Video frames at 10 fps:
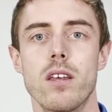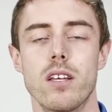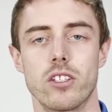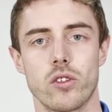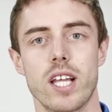
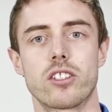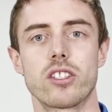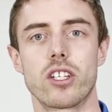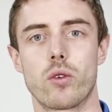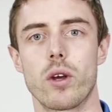So that's
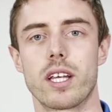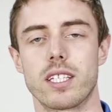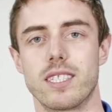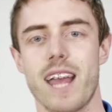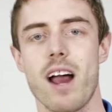just a quick
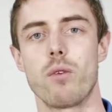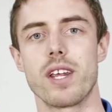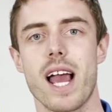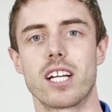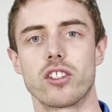example how we
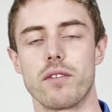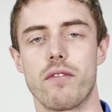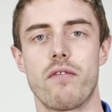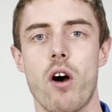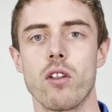actually
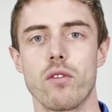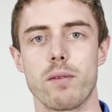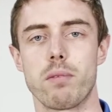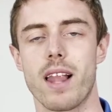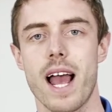follow the
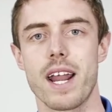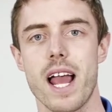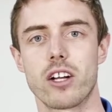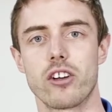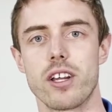PLAN
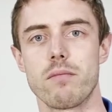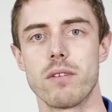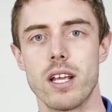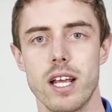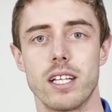acronym
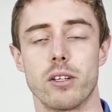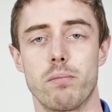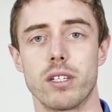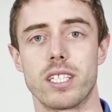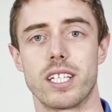to
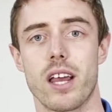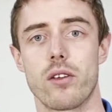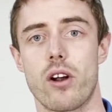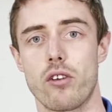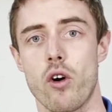put
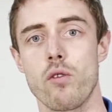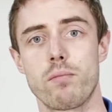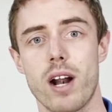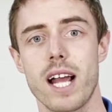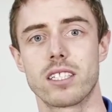together our own
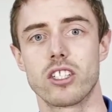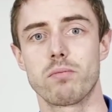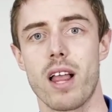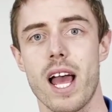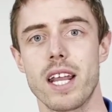practice
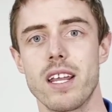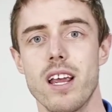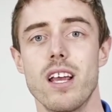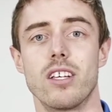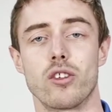plan.
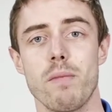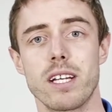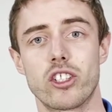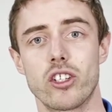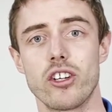So make
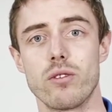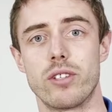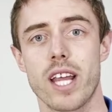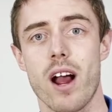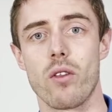sure you
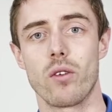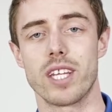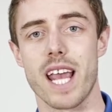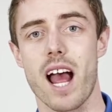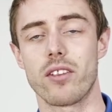download the
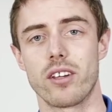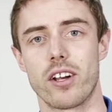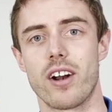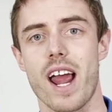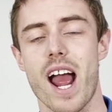Athlete
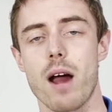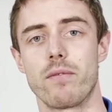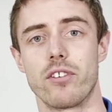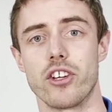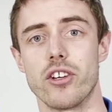Era app
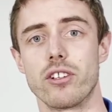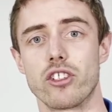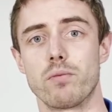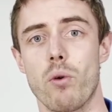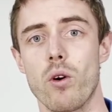for your
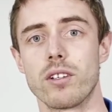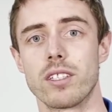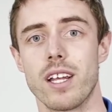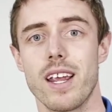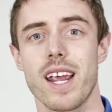sport
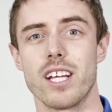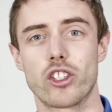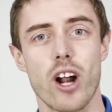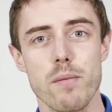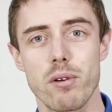and
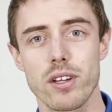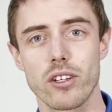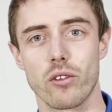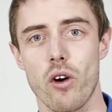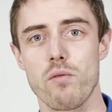try putting
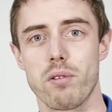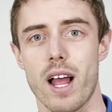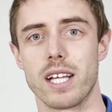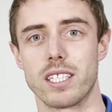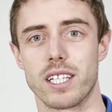your own
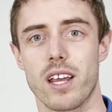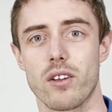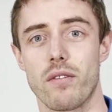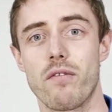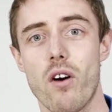plan together
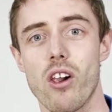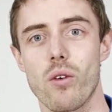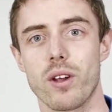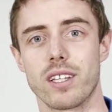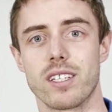
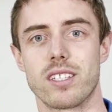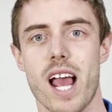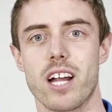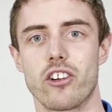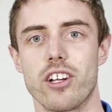following this
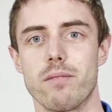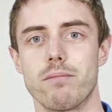acronym.